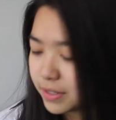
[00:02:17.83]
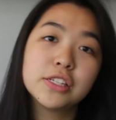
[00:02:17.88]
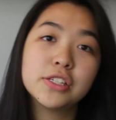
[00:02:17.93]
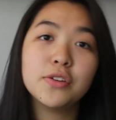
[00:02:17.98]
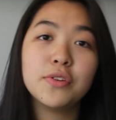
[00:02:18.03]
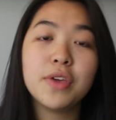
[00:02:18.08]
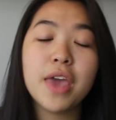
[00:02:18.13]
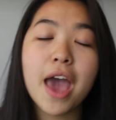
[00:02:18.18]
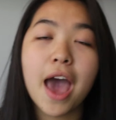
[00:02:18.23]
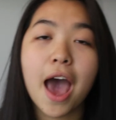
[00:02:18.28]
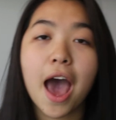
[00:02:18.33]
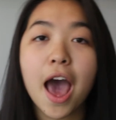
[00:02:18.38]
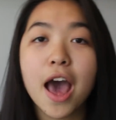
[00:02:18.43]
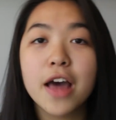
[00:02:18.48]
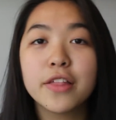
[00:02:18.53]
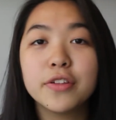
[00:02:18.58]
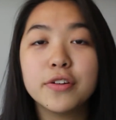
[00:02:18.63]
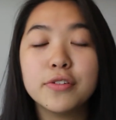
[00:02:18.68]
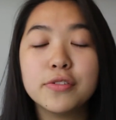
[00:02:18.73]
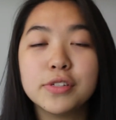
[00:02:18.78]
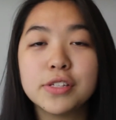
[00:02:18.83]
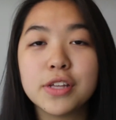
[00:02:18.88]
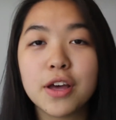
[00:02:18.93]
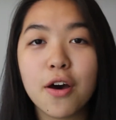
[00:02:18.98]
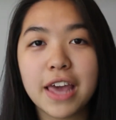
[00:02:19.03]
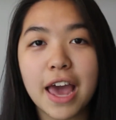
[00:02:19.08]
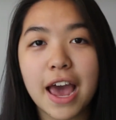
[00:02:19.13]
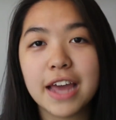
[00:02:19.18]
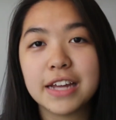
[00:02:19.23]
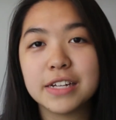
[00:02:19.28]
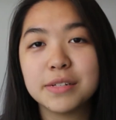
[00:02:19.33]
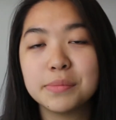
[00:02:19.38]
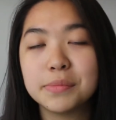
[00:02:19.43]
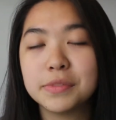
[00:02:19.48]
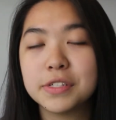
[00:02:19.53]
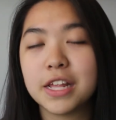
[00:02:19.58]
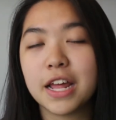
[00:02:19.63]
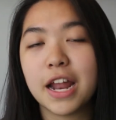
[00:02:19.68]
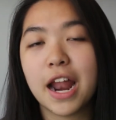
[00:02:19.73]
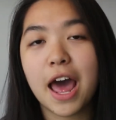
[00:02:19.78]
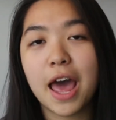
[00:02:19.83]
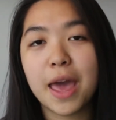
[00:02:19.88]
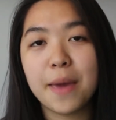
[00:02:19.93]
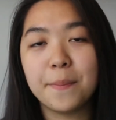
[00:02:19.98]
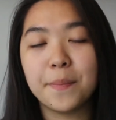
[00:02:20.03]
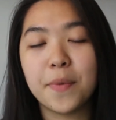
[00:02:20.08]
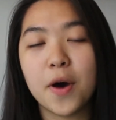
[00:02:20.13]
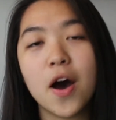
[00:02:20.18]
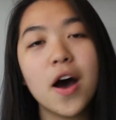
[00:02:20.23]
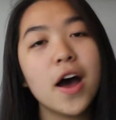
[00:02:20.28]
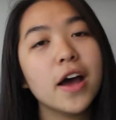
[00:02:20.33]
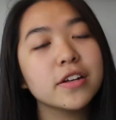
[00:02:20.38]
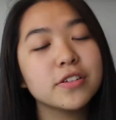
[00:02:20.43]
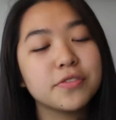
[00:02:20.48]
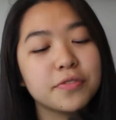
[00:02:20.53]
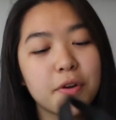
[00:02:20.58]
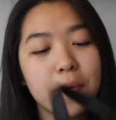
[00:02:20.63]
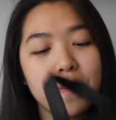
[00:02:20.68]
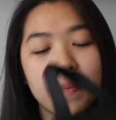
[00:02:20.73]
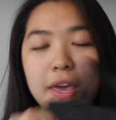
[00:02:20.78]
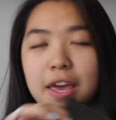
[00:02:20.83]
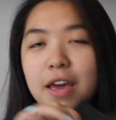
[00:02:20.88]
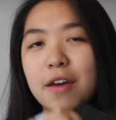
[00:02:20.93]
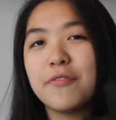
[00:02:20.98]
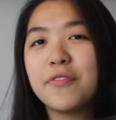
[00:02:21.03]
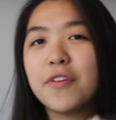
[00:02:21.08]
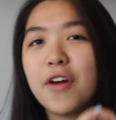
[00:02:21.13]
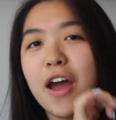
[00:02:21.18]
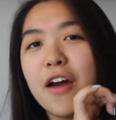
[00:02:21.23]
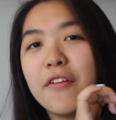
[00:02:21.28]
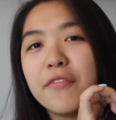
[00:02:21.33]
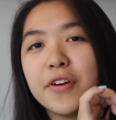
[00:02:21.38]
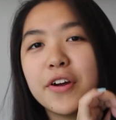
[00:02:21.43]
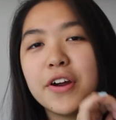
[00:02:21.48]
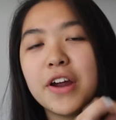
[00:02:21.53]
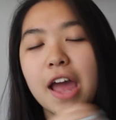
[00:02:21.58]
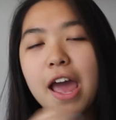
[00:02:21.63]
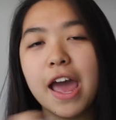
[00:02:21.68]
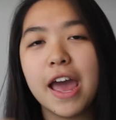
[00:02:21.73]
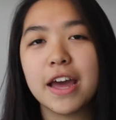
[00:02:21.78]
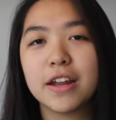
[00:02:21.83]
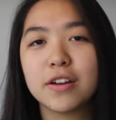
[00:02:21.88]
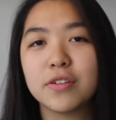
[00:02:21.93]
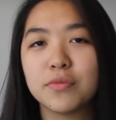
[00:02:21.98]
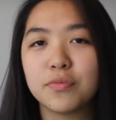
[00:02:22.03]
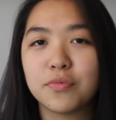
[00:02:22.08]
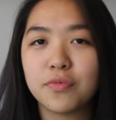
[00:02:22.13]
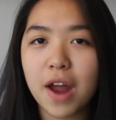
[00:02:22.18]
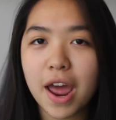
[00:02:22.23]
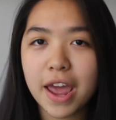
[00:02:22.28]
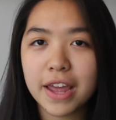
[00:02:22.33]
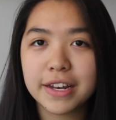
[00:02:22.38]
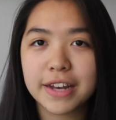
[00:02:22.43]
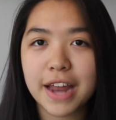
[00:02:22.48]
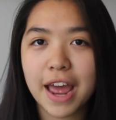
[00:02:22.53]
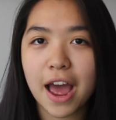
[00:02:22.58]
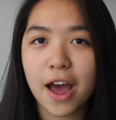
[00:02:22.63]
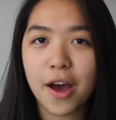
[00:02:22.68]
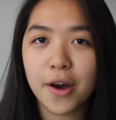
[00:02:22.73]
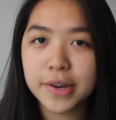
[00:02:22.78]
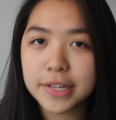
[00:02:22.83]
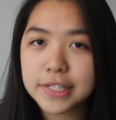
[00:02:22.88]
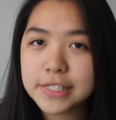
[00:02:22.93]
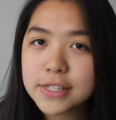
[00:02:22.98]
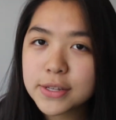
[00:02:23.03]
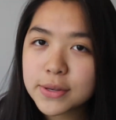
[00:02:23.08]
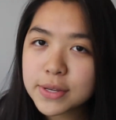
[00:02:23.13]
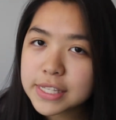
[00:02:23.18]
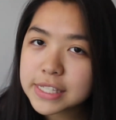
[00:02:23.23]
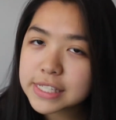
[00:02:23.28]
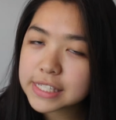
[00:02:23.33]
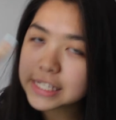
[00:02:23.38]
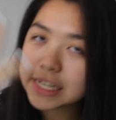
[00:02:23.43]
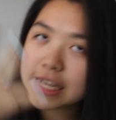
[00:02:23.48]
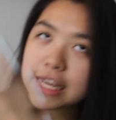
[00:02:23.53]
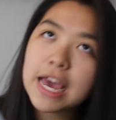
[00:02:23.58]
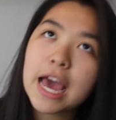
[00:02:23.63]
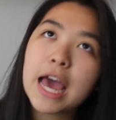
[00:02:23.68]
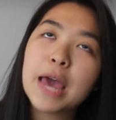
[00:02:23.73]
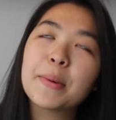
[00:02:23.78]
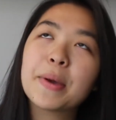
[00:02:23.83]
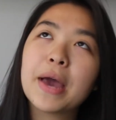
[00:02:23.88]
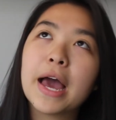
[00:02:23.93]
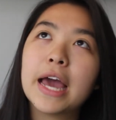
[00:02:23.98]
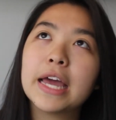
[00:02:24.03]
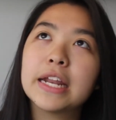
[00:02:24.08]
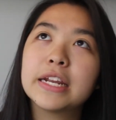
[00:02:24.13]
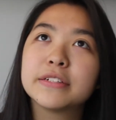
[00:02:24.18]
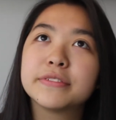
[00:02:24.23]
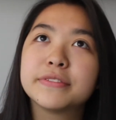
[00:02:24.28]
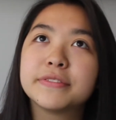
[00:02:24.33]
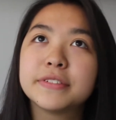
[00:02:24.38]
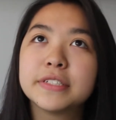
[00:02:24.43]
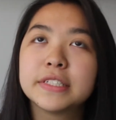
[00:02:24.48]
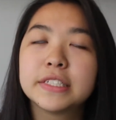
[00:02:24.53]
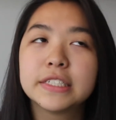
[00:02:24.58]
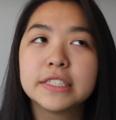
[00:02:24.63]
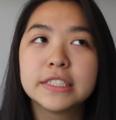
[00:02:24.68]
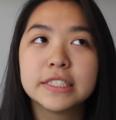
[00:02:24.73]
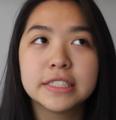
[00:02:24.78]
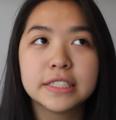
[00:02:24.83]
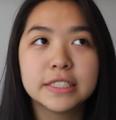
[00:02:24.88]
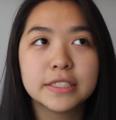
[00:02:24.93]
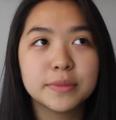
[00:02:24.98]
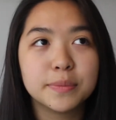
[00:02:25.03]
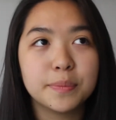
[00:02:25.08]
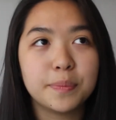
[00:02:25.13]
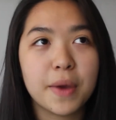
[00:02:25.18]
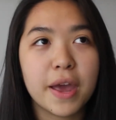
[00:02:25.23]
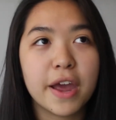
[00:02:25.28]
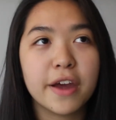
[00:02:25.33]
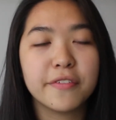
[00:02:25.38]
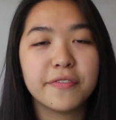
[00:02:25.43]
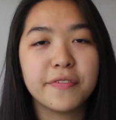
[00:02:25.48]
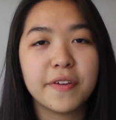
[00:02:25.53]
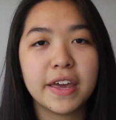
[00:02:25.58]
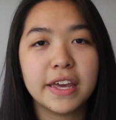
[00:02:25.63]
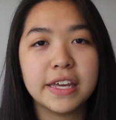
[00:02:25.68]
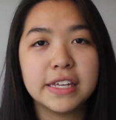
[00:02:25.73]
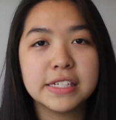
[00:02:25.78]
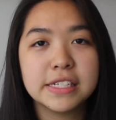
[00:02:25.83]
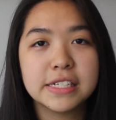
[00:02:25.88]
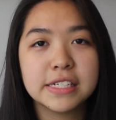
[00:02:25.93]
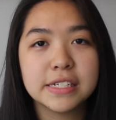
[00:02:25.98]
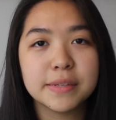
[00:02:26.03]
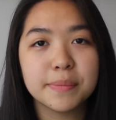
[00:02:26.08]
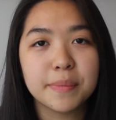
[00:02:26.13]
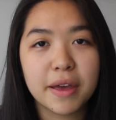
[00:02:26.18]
So yeah, those are the items that I bought from Makeup Forever, and right now, as you can see, I'm kind of barefaced.